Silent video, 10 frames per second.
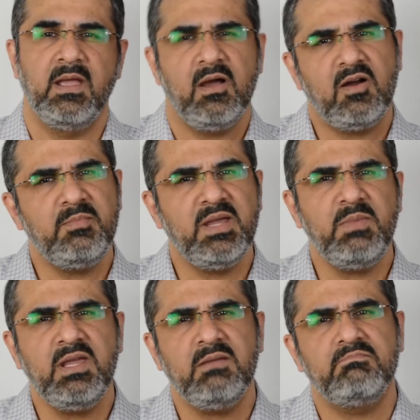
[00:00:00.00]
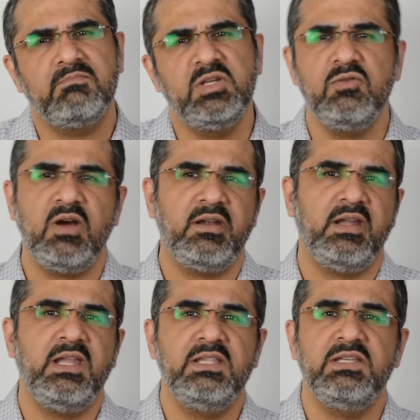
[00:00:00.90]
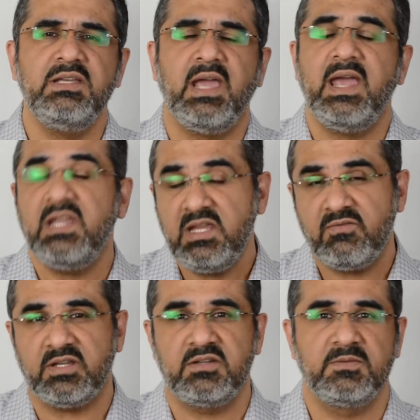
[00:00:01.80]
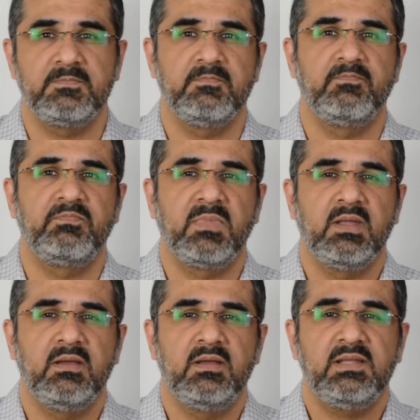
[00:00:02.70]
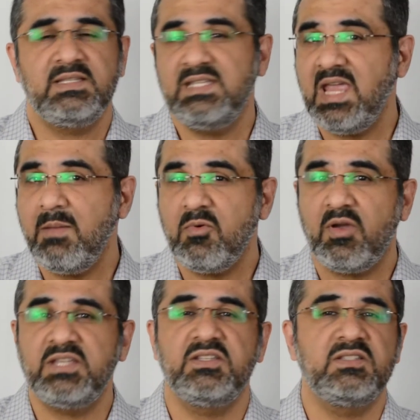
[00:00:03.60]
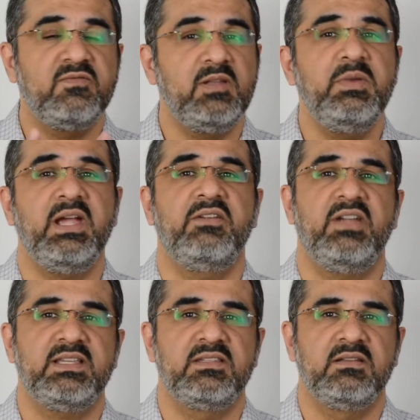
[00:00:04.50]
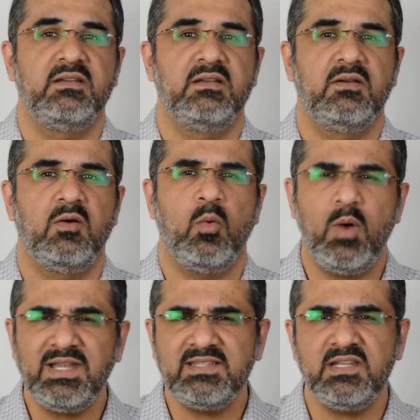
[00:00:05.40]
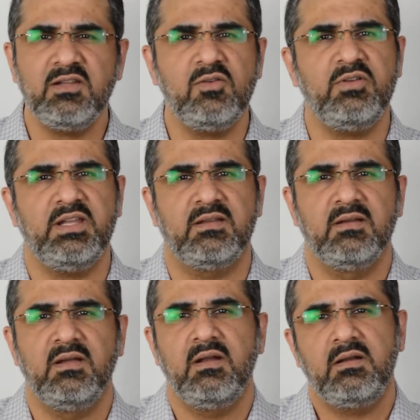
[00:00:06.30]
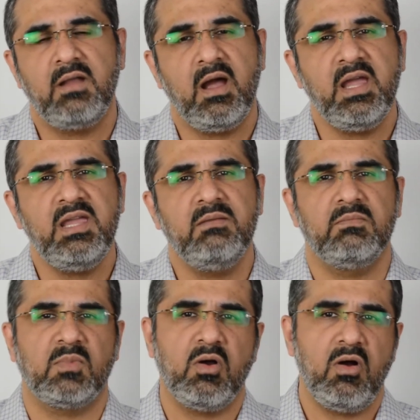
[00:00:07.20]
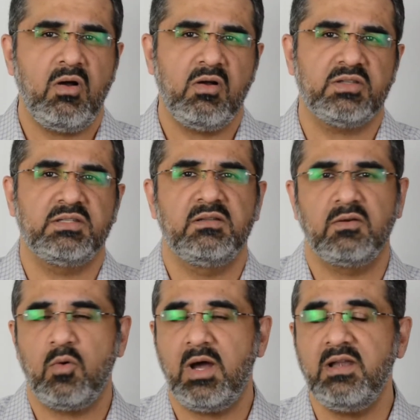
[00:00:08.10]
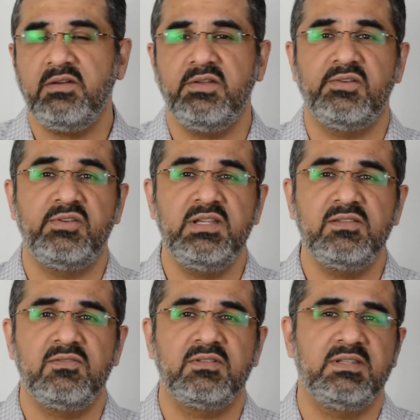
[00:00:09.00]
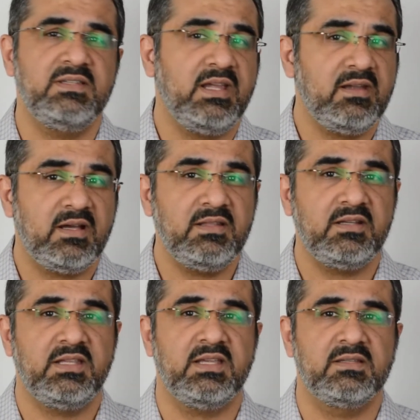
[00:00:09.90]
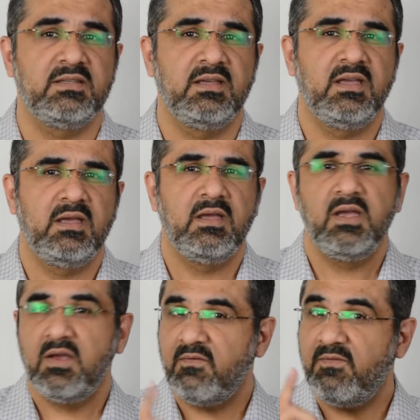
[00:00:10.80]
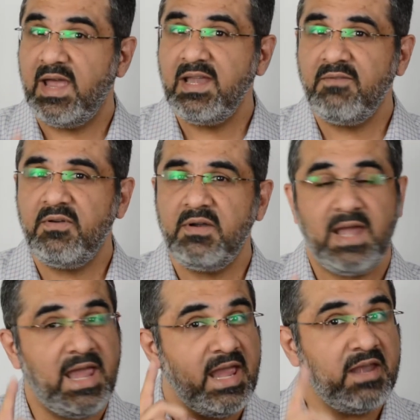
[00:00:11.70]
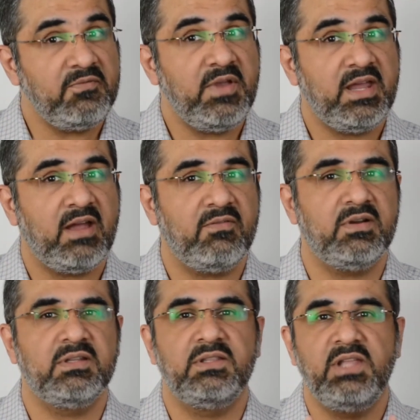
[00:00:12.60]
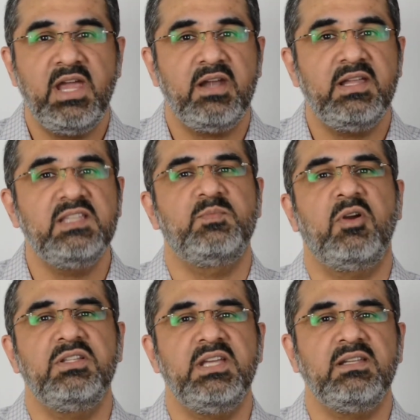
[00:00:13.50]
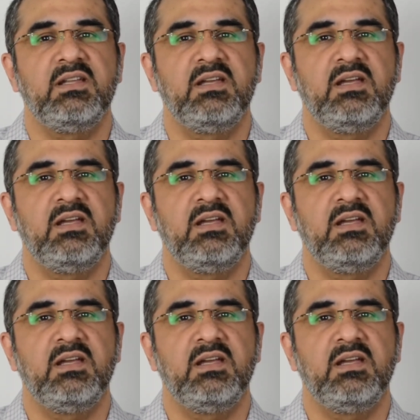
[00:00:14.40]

Or maybe you are arranging an event. The same questions will be addressed. What is included? Time, cost, quality, resources, and other things. Whenever and wherever there is project